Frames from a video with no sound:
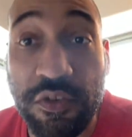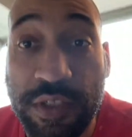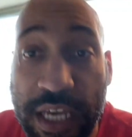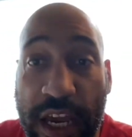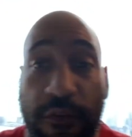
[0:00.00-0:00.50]

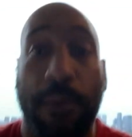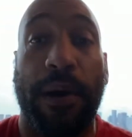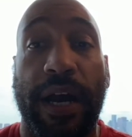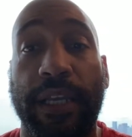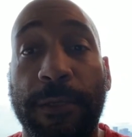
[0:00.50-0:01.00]
to
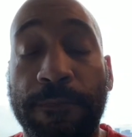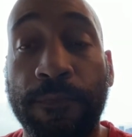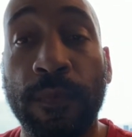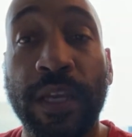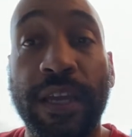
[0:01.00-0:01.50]
everybody.
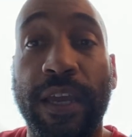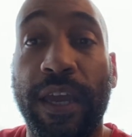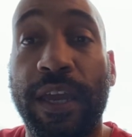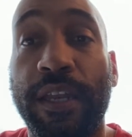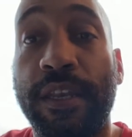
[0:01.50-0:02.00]

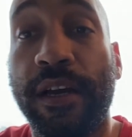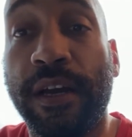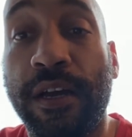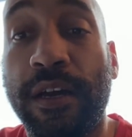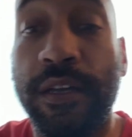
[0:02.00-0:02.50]
And uh,